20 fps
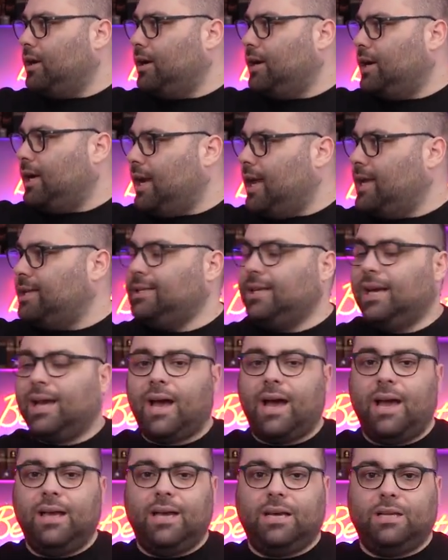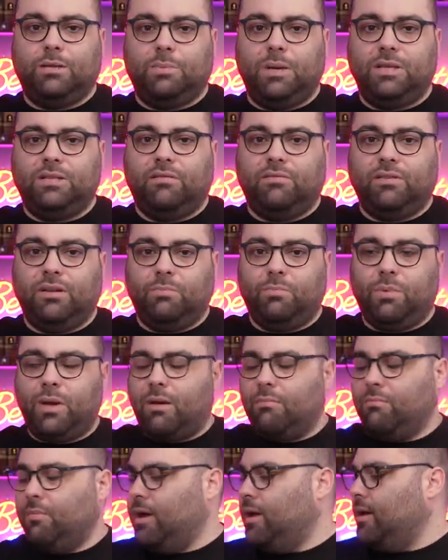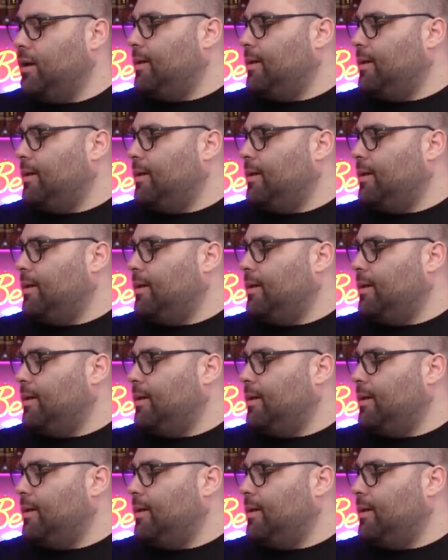crazy high expensive CPM.